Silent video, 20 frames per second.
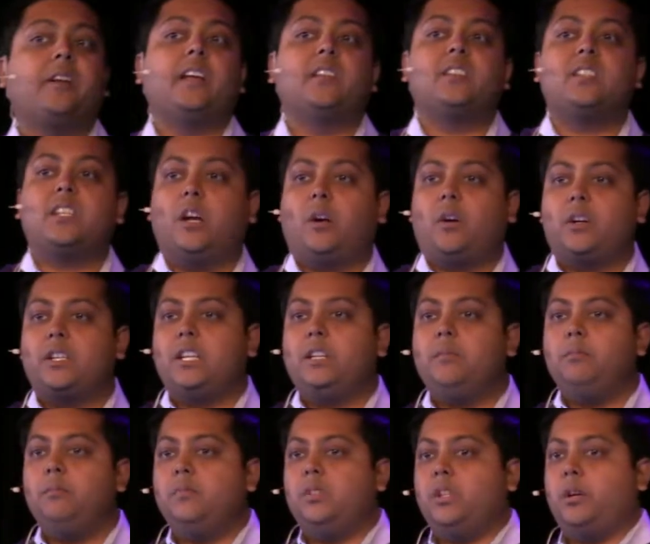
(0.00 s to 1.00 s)
SDR
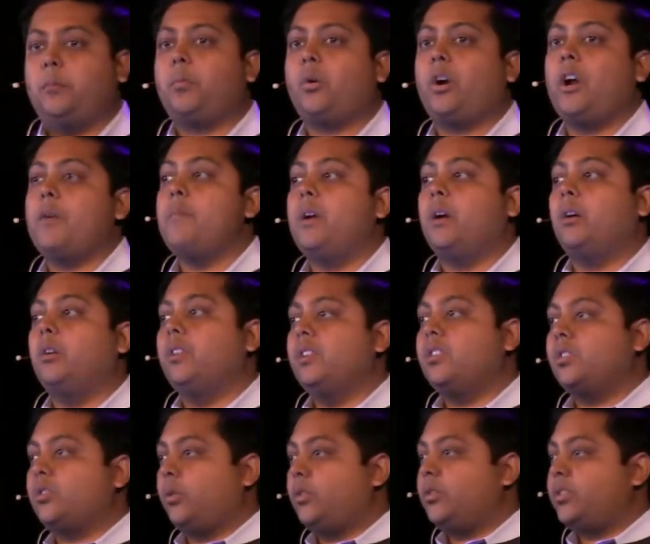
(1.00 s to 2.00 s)
team. They're primarily
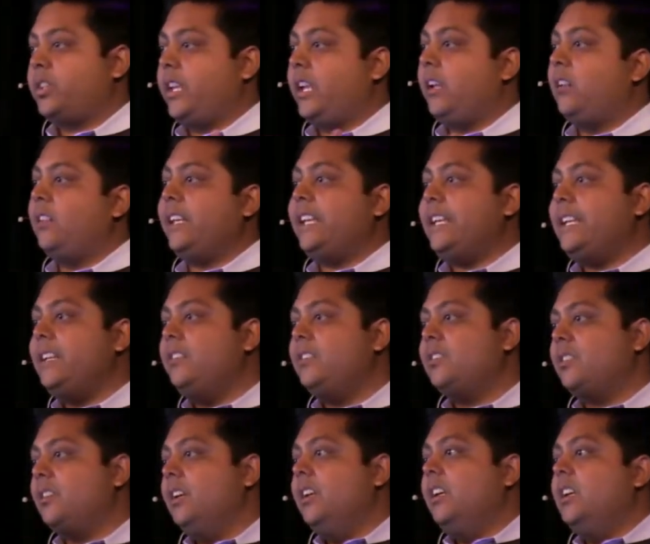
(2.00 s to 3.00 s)
sourcing
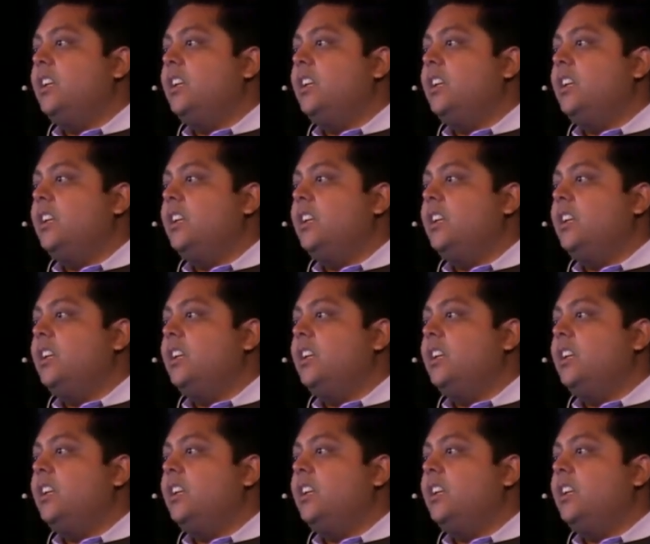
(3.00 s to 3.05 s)
leads,